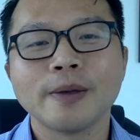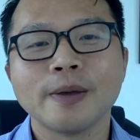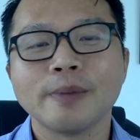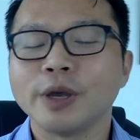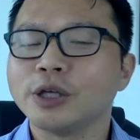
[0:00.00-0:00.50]

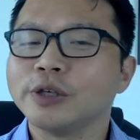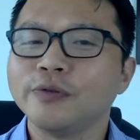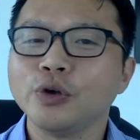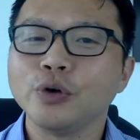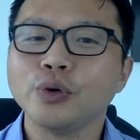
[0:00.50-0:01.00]
Because if
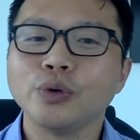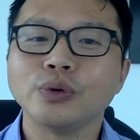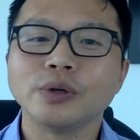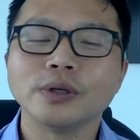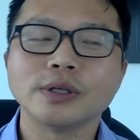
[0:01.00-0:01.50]

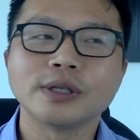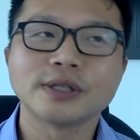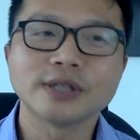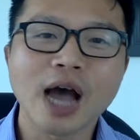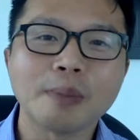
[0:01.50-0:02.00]
you
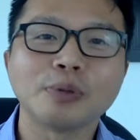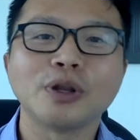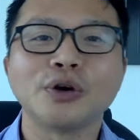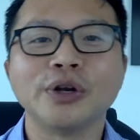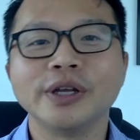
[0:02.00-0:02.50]
stop
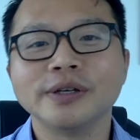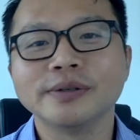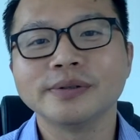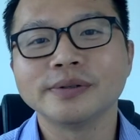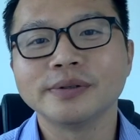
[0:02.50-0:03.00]
learning
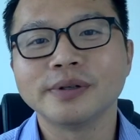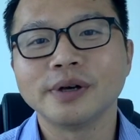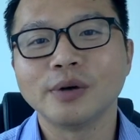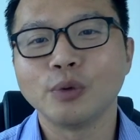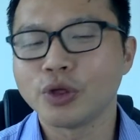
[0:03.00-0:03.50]

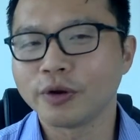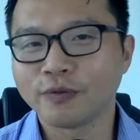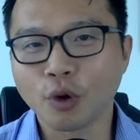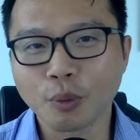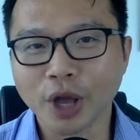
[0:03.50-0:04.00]
with your
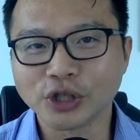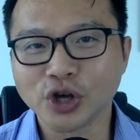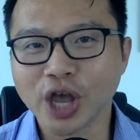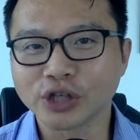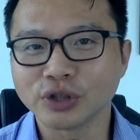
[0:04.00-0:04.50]
formal
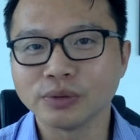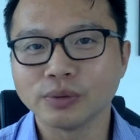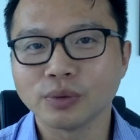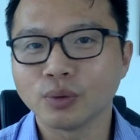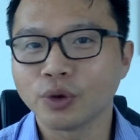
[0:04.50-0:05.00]
education,
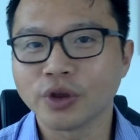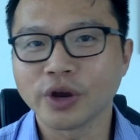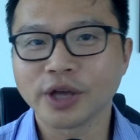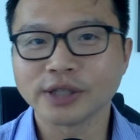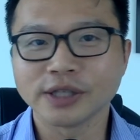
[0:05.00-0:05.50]
whether
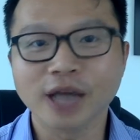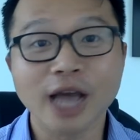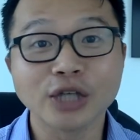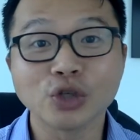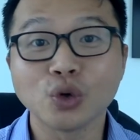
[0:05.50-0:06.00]
that's in high
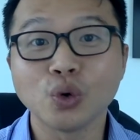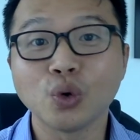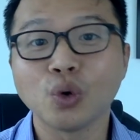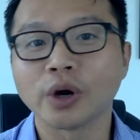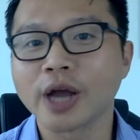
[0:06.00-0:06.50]
school
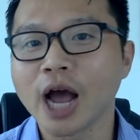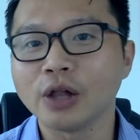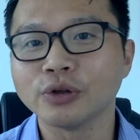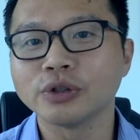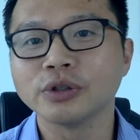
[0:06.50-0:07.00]
or
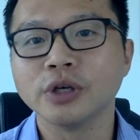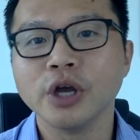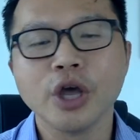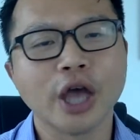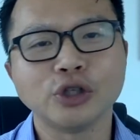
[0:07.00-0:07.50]
college,
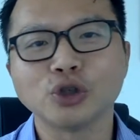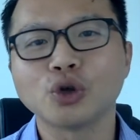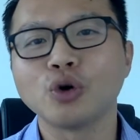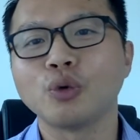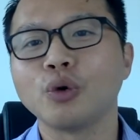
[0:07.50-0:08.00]
and just go
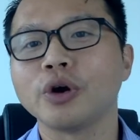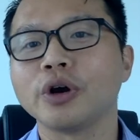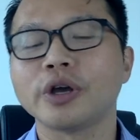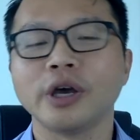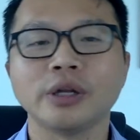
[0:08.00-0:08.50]
to
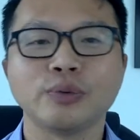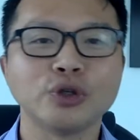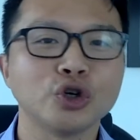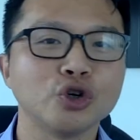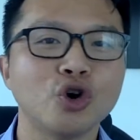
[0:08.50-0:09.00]
work and
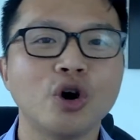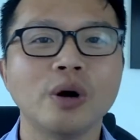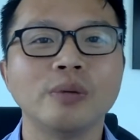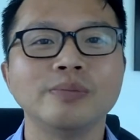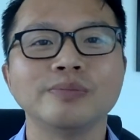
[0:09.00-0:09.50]
return
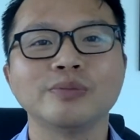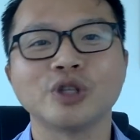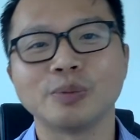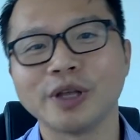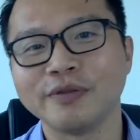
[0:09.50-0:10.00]
home to
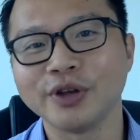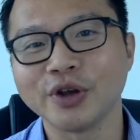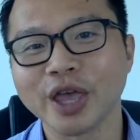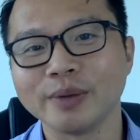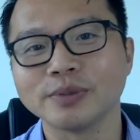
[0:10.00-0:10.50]
play video
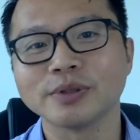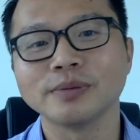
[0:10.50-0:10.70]
games,